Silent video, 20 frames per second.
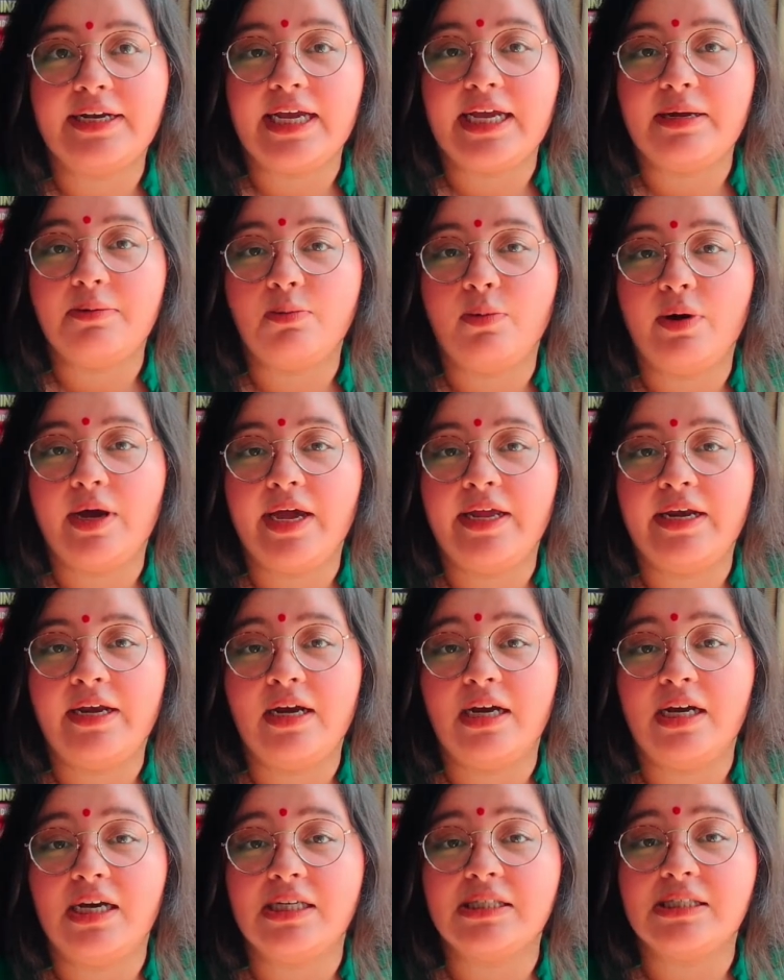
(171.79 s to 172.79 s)
time when
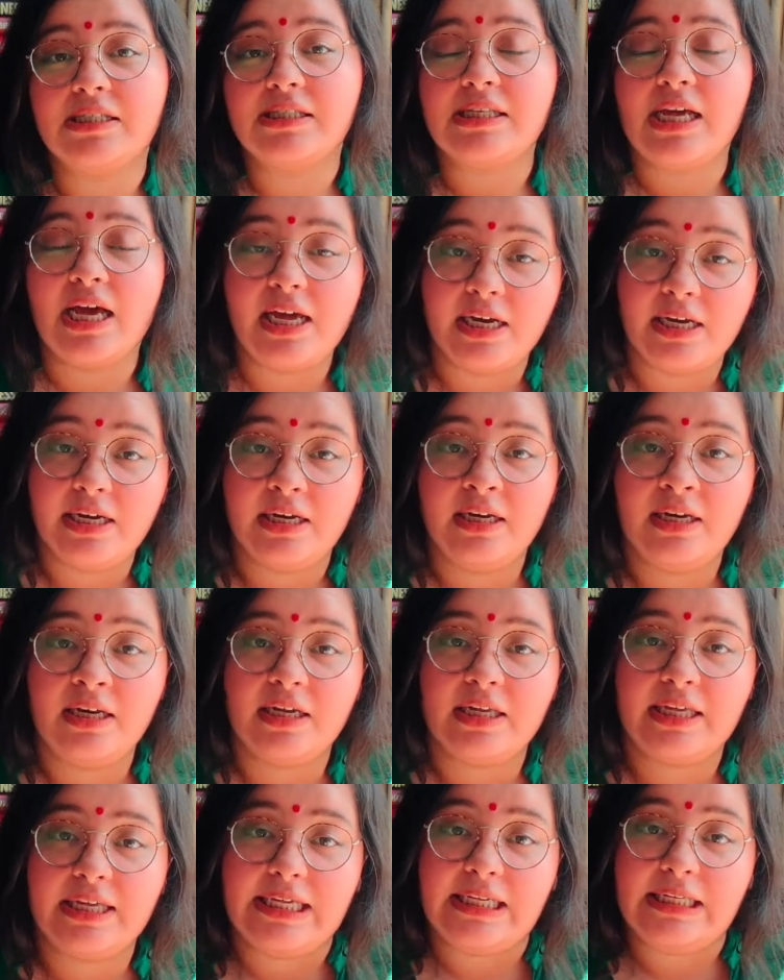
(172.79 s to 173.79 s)
a son
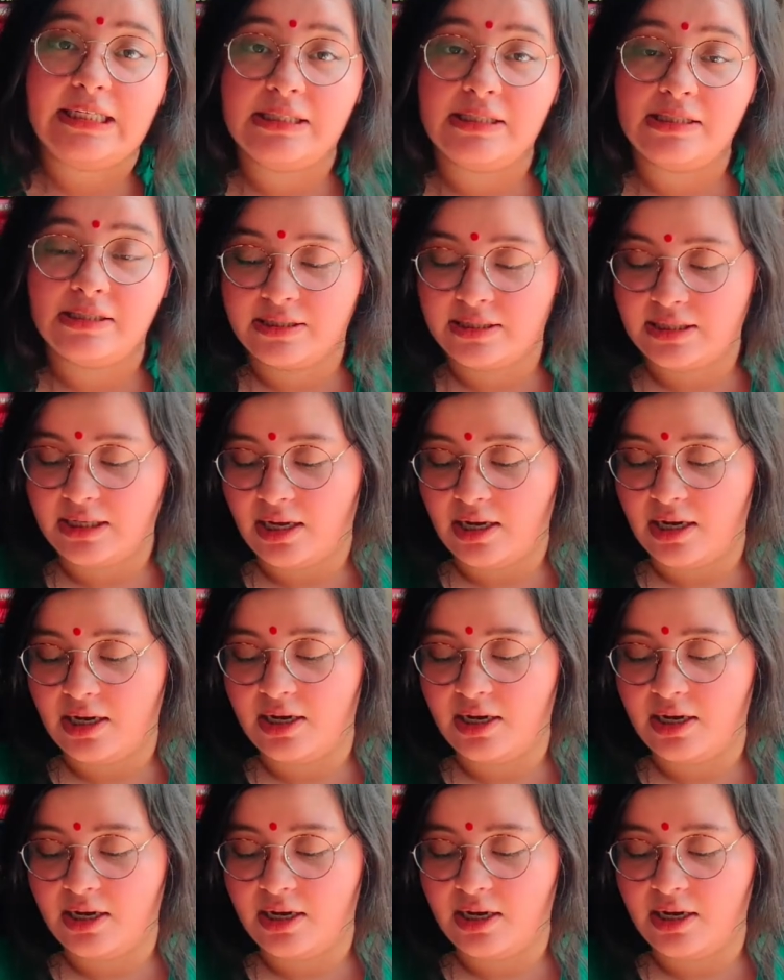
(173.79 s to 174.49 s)
kills